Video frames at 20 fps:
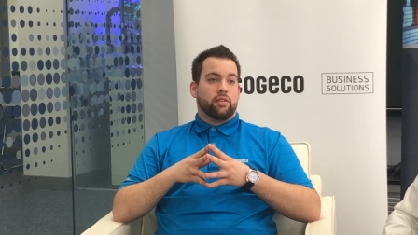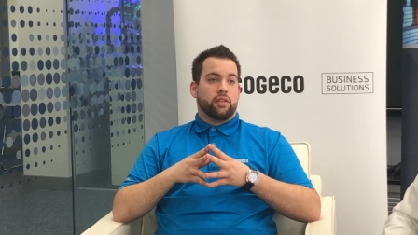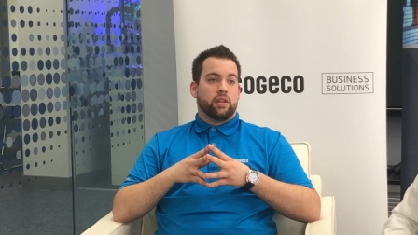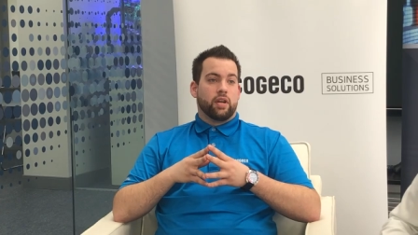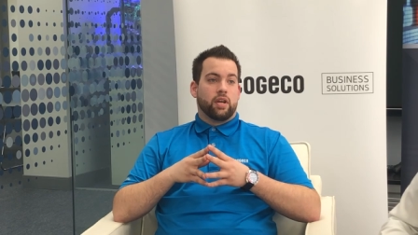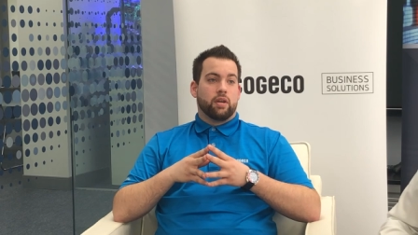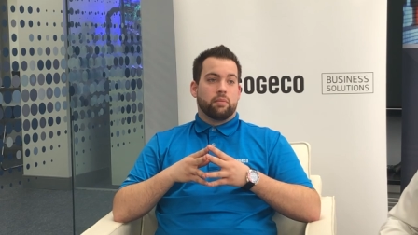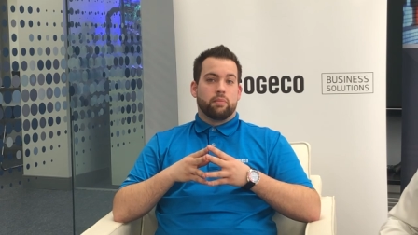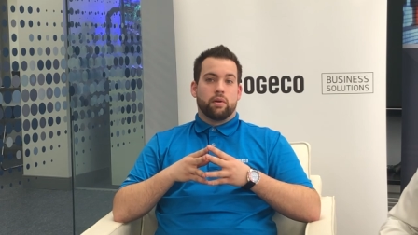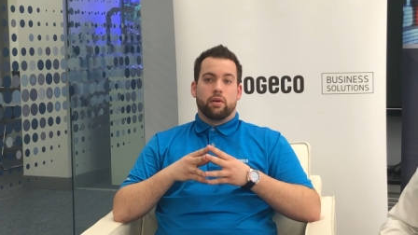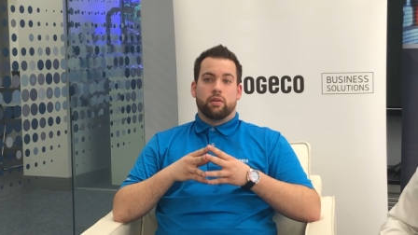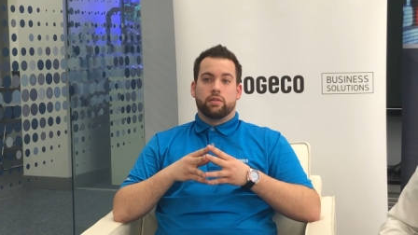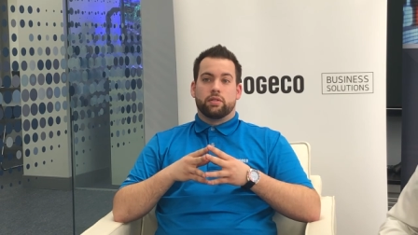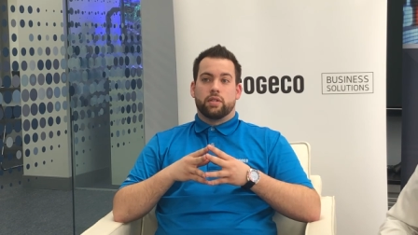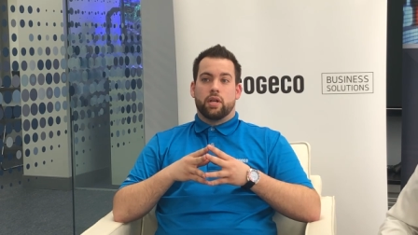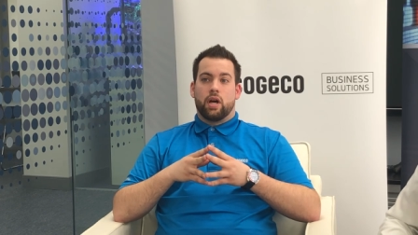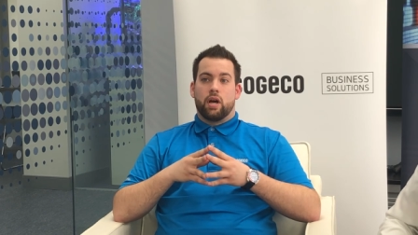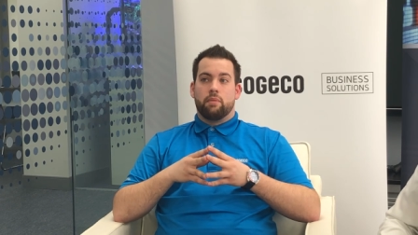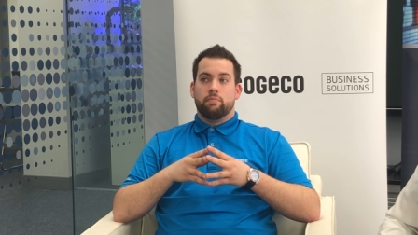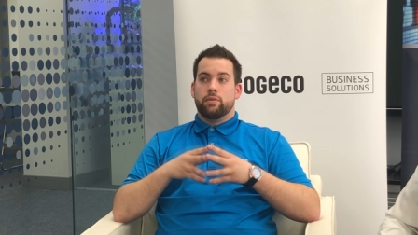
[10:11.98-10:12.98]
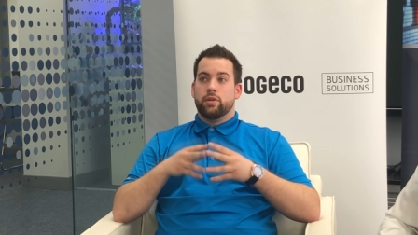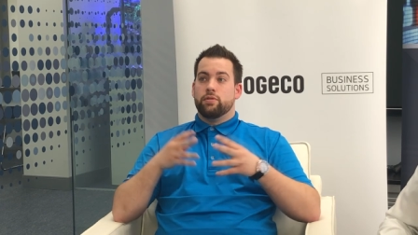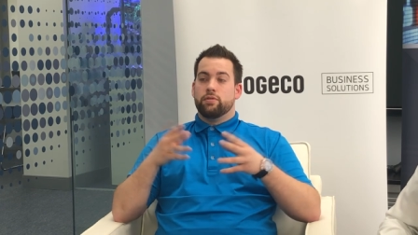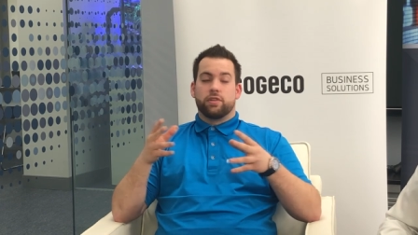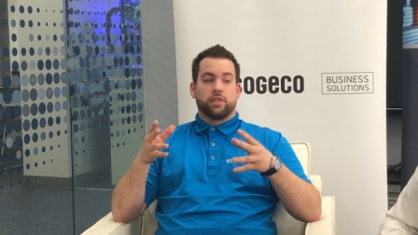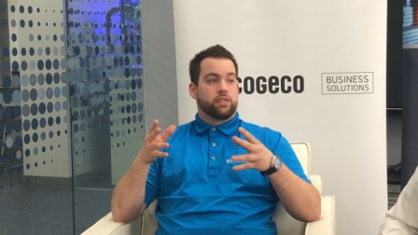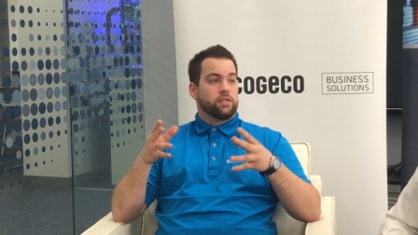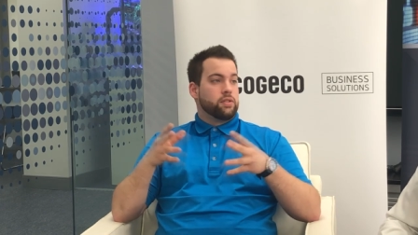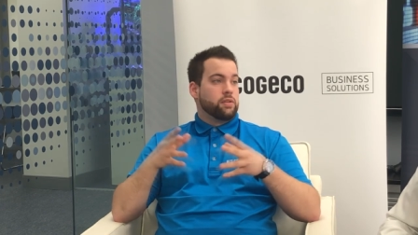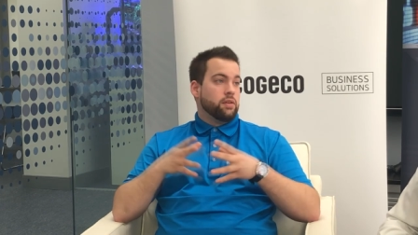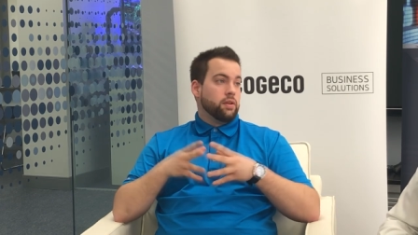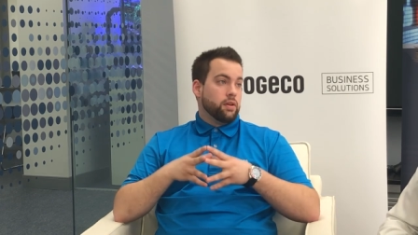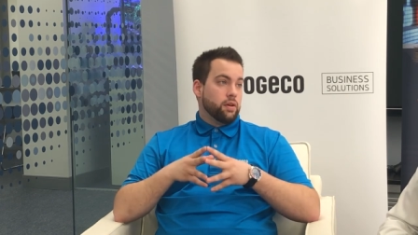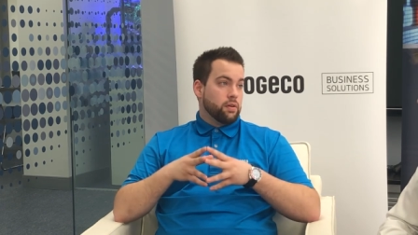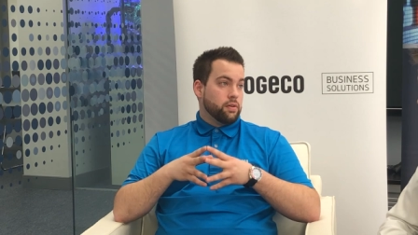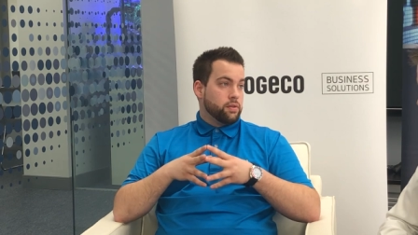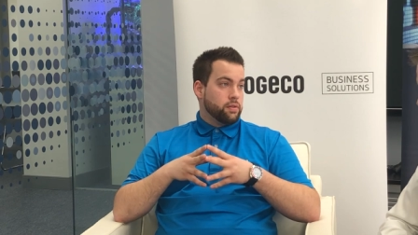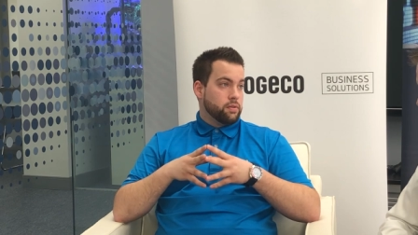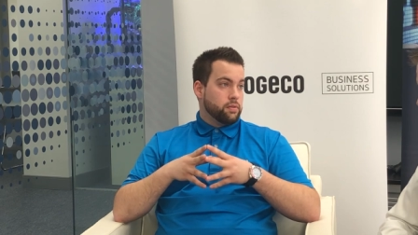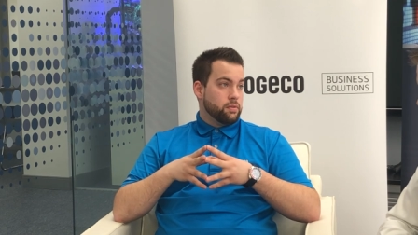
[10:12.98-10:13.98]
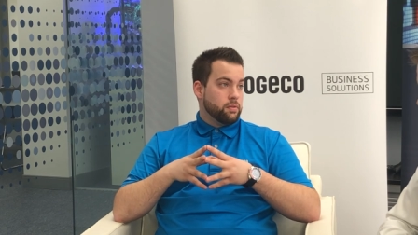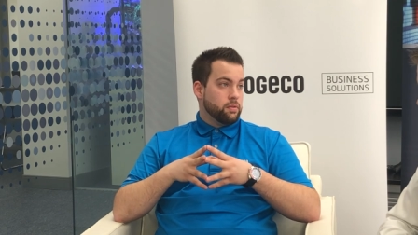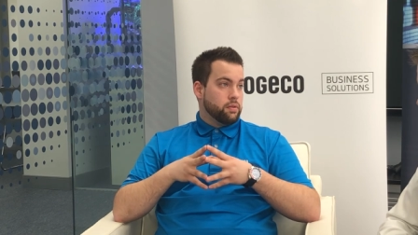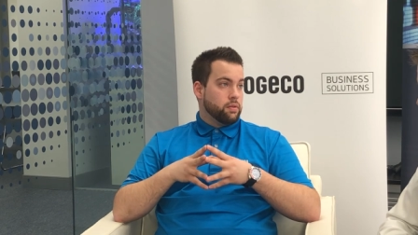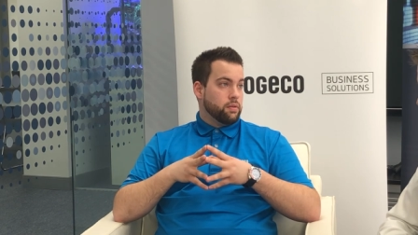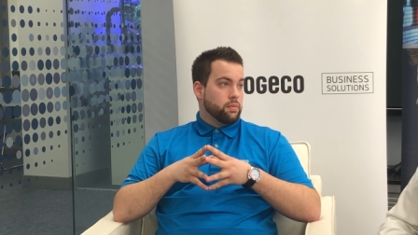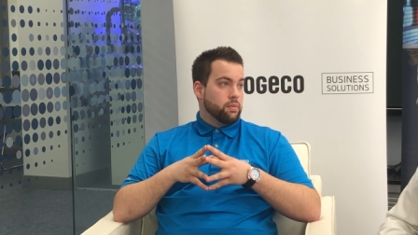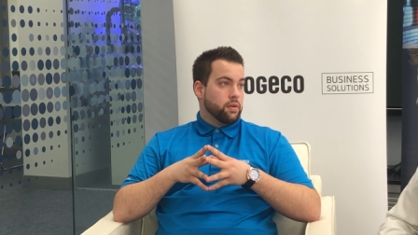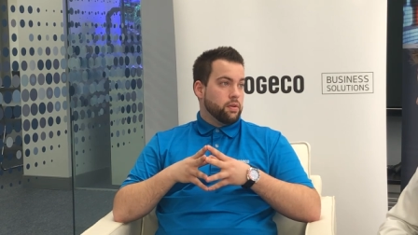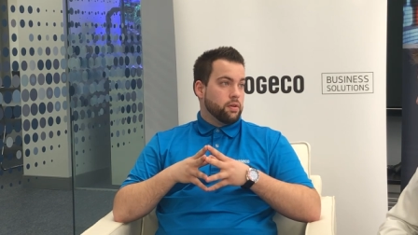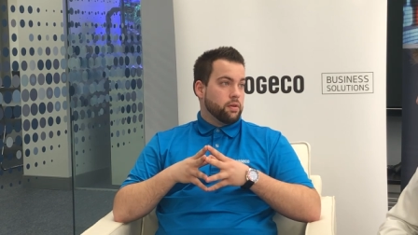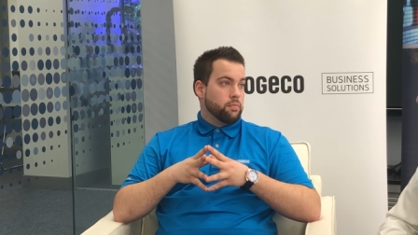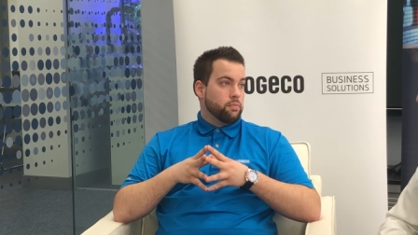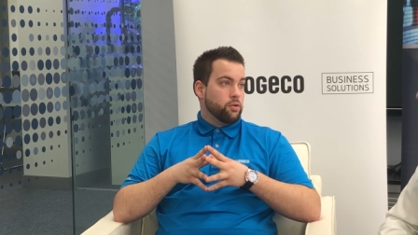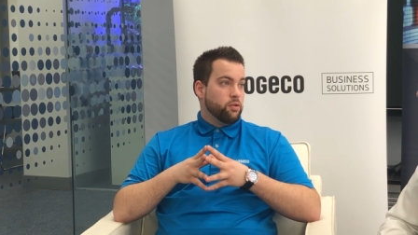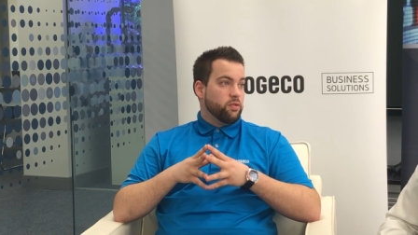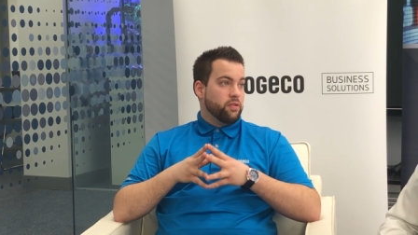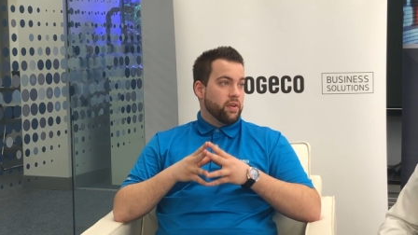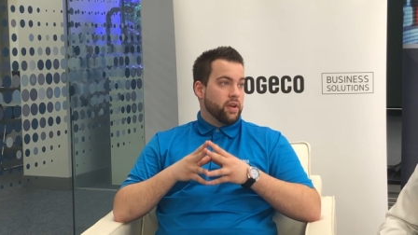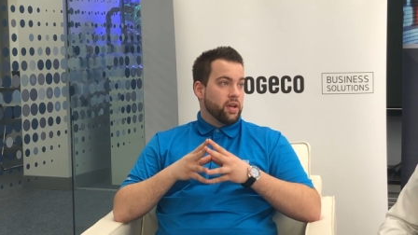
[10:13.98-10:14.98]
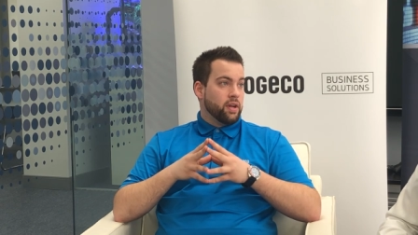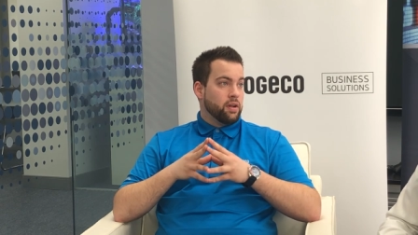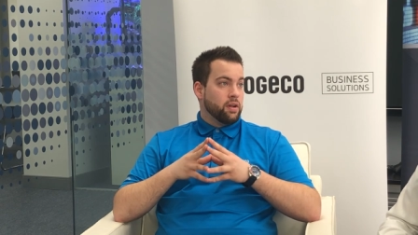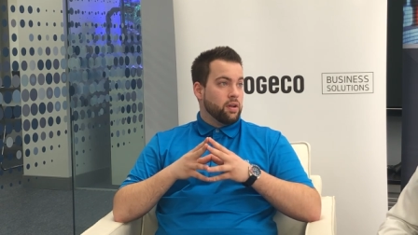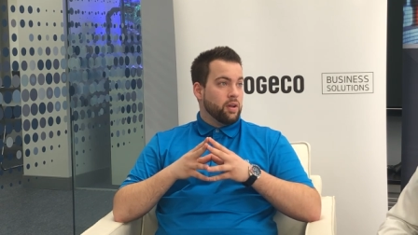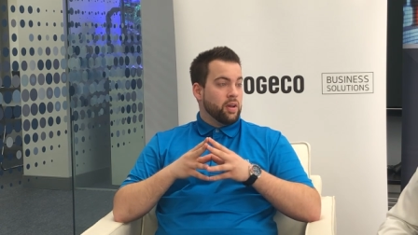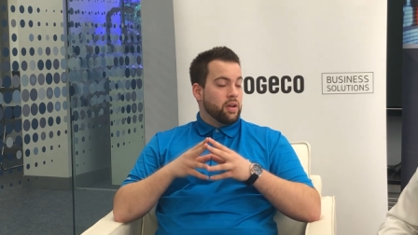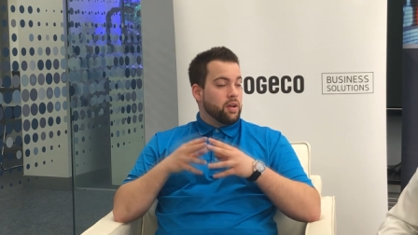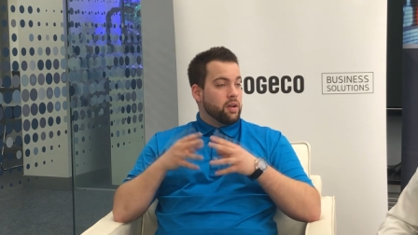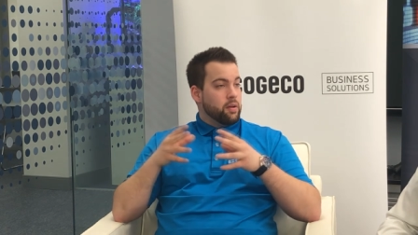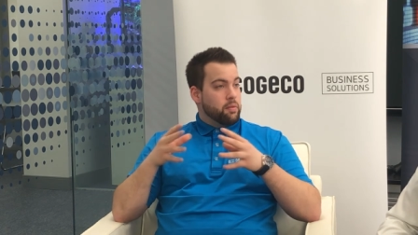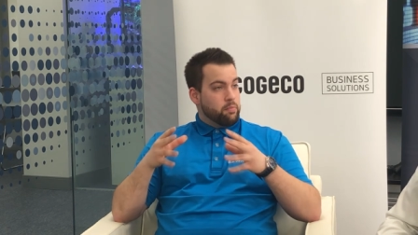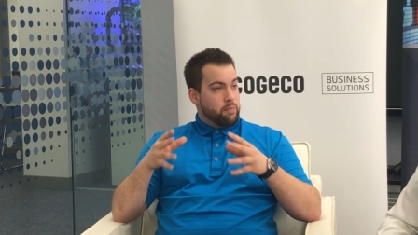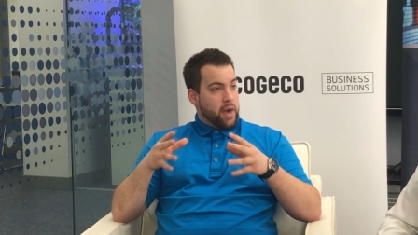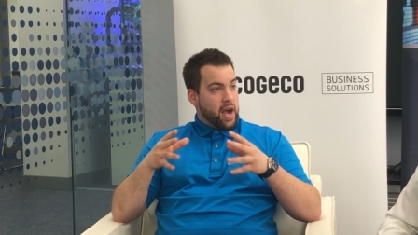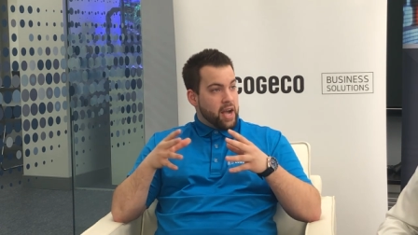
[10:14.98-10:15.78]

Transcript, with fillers: if you think about uh, music studios when they're moving right.